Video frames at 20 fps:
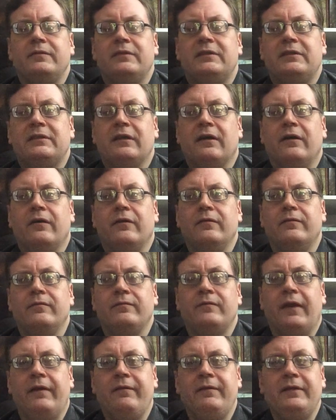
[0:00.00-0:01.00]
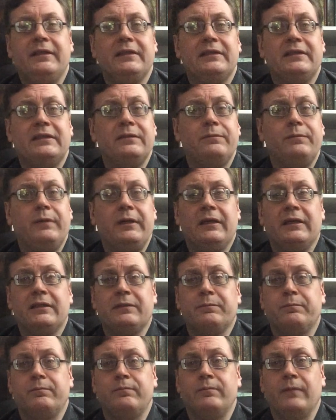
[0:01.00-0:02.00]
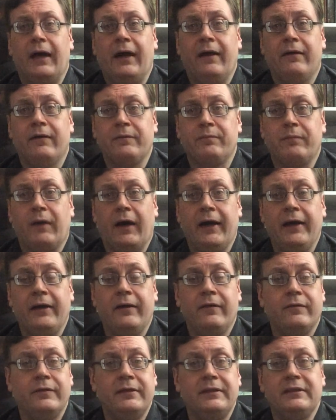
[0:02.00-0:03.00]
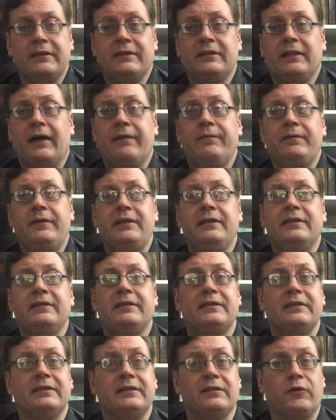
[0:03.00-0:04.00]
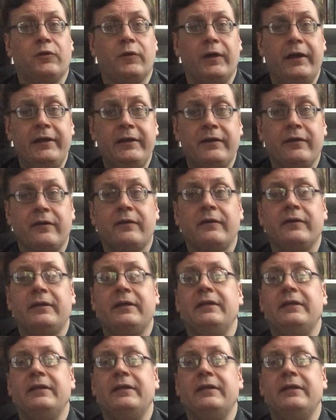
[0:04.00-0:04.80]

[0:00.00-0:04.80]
So maybe this is because Howard Pyle, when he's adapting this, is a Quaker.